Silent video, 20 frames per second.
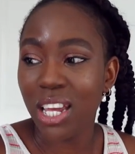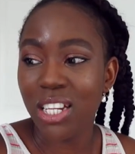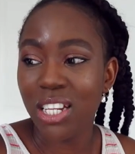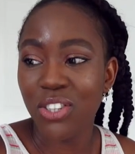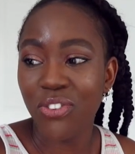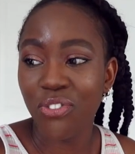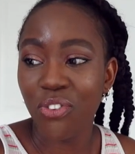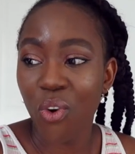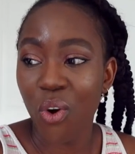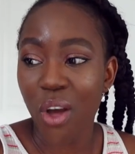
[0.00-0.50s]

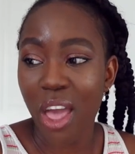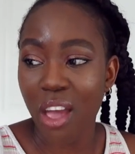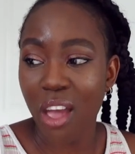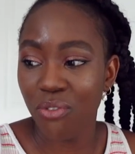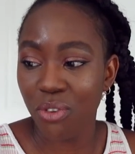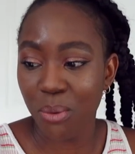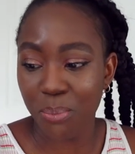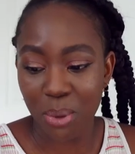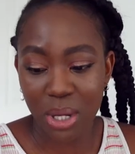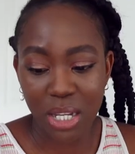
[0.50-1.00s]
for
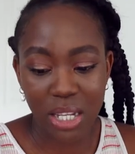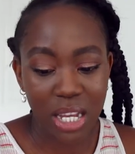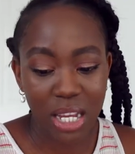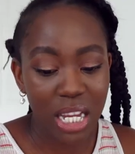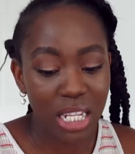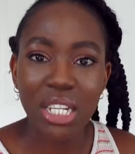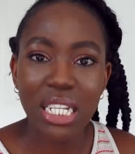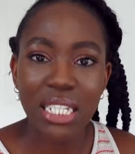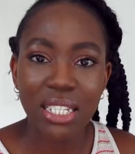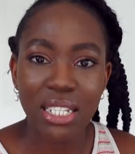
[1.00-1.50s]
everybody
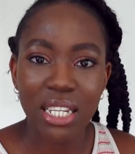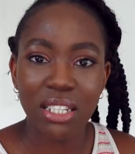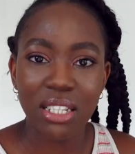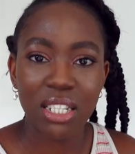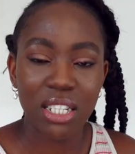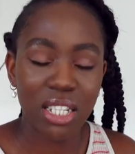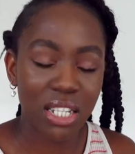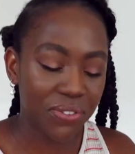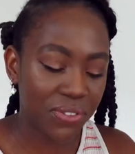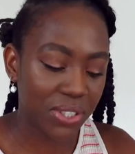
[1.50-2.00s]
in really
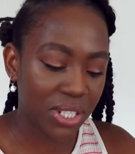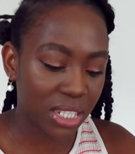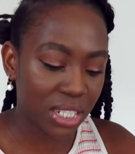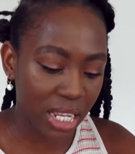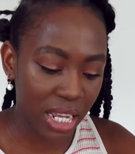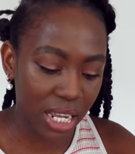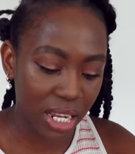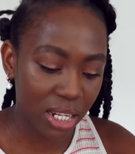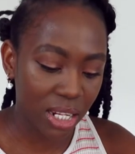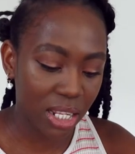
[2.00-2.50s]
sensitive
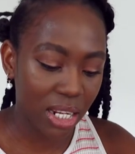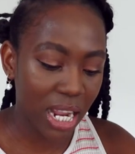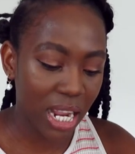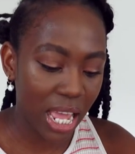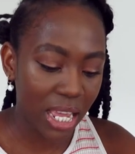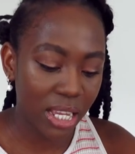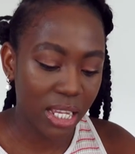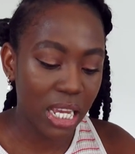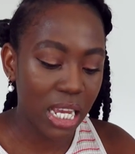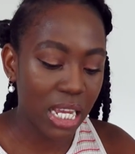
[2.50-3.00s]
skin.
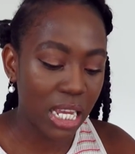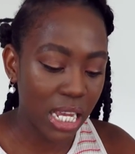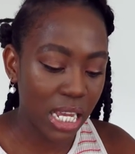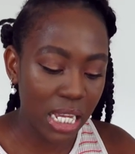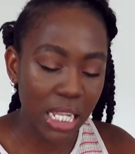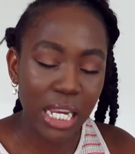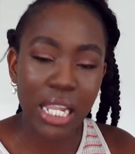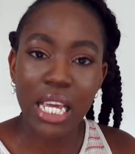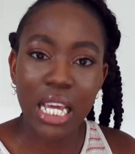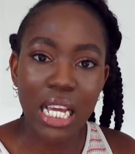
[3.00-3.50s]
Like
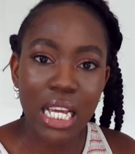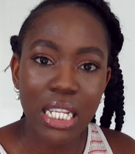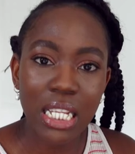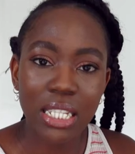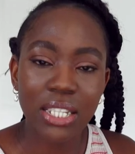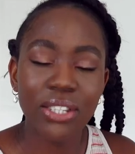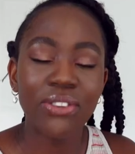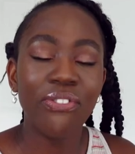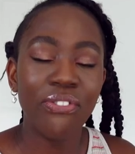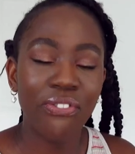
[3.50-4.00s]
it
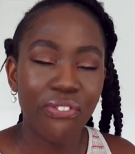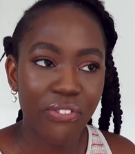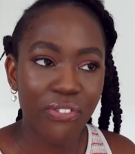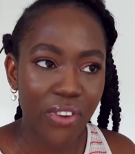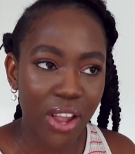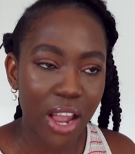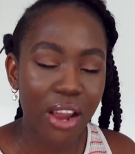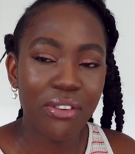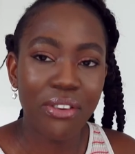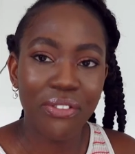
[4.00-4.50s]
is
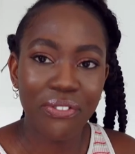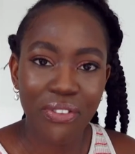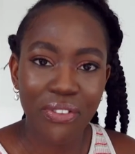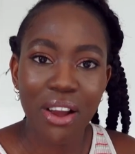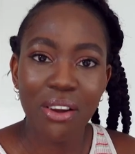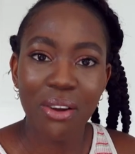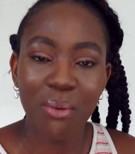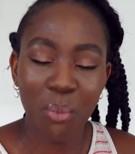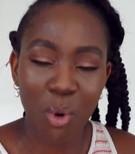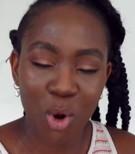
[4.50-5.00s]
very,
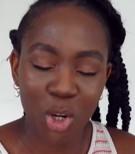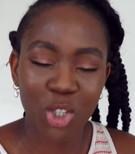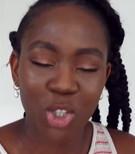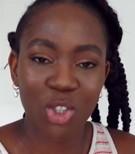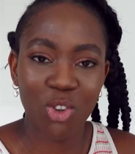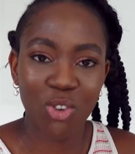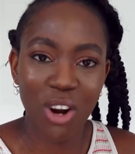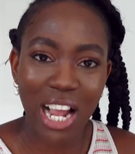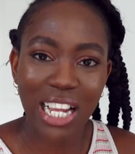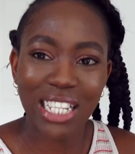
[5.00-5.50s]
very
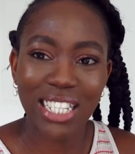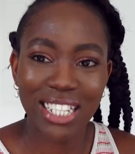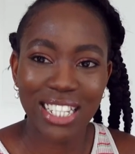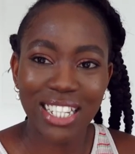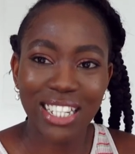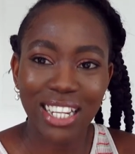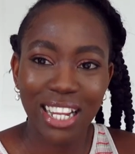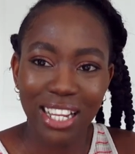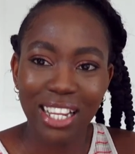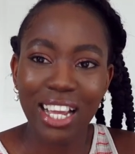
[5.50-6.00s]

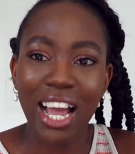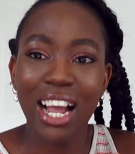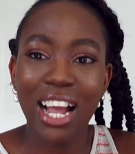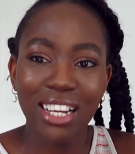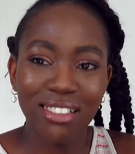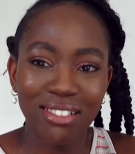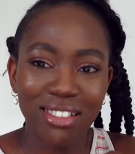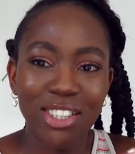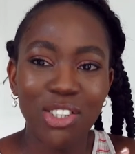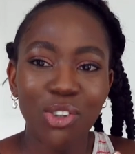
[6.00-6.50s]
moisturizing. Like I
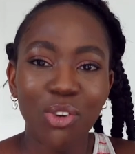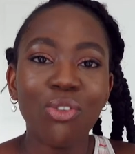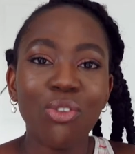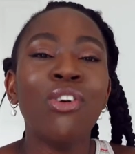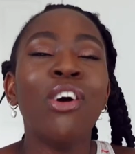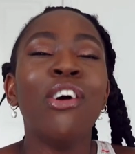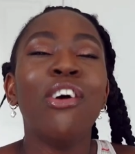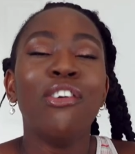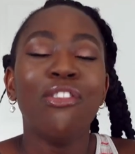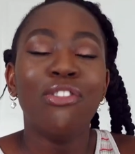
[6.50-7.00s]
can still
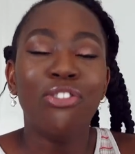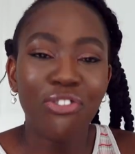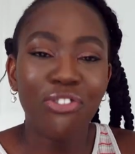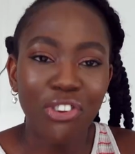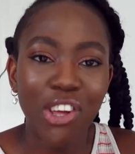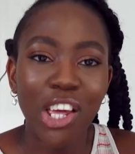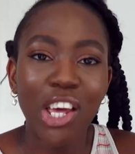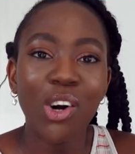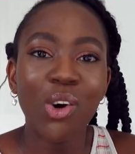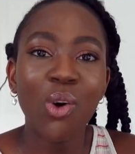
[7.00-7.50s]

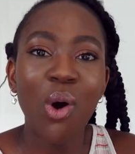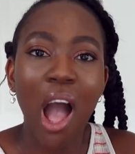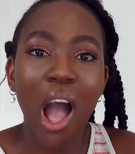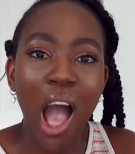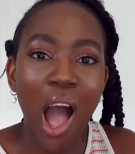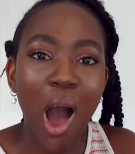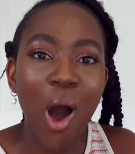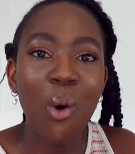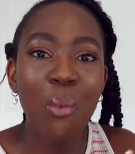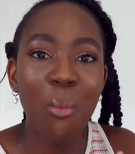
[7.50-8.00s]
feel
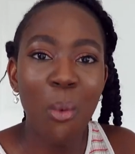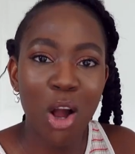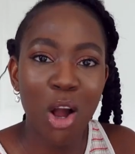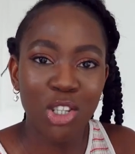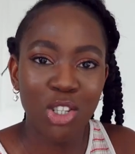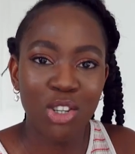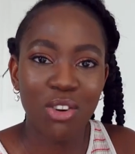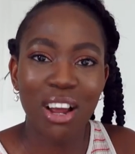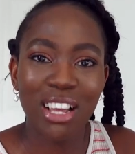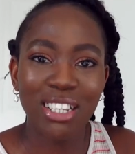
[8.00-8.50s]
how
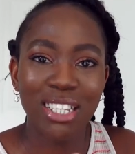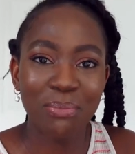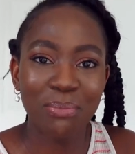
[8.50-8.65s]
moisturized